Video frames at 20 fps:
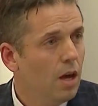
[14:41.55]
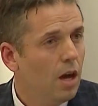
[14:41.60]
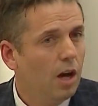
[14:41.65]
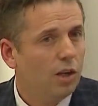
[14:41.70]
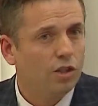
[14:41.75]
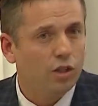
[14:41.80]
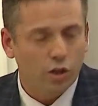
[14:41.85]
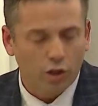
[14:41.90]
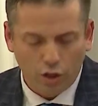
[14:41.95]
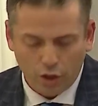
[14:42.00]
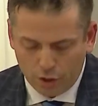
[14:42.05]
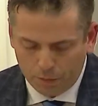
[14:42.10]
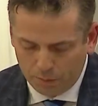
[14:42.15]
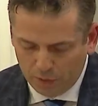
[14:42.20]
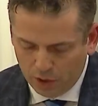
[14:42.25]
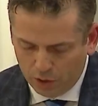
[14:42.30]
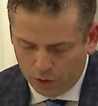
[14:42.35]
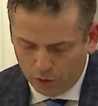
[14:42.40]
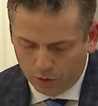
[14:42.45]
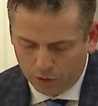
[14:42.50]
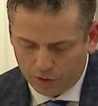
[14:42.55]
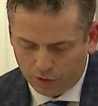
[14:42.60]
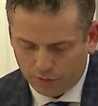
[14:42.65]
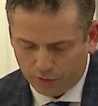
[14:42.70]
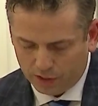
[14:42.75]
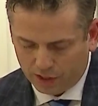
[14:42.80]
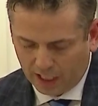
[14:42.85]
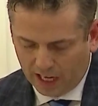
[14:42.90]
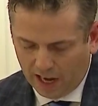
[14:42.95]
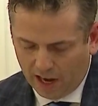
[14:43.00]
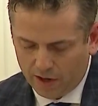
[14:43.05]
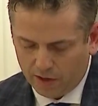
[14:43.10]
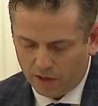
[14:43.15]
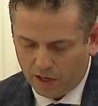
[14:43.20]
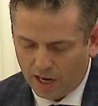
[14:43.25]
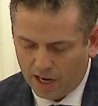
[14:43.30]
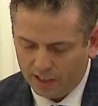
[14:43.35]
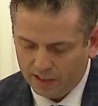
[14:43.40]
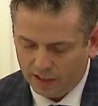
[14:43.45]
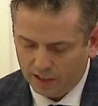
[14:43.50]
a term used for
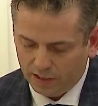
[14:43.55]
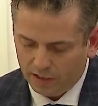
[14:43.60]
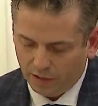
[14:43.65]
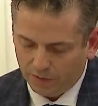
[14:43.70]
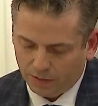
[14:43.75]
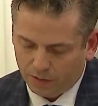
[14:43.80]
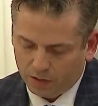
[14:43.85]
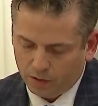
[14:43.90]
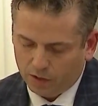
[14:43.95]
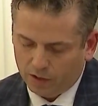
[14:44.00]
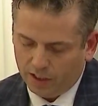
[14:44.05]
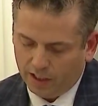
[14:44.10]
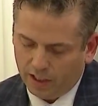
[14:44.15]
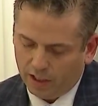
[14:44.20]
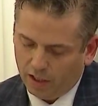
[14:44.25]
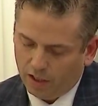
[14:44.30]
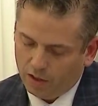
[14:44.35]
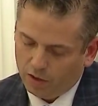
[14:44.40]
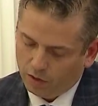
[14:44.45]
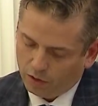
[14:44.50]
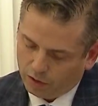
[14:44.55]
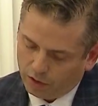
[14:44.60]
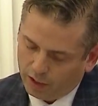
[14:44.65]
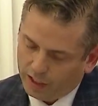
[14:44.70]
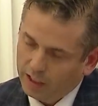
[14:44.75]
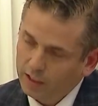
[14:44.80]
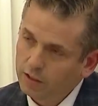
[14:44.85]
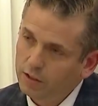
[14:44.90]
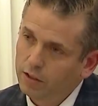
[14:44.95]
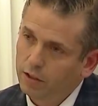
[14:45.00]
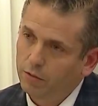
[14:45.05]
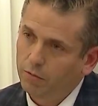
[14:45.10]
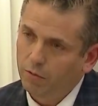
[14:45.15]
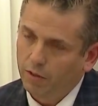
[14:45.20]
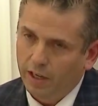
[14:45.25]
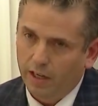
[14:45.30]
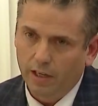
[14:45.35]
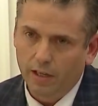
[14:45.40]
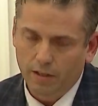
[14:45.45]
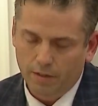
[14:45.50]
categorizing difficulty in learning to
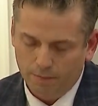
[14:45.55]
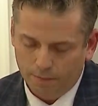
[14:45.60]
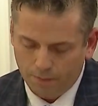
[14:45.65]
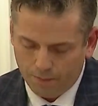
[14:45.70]
read.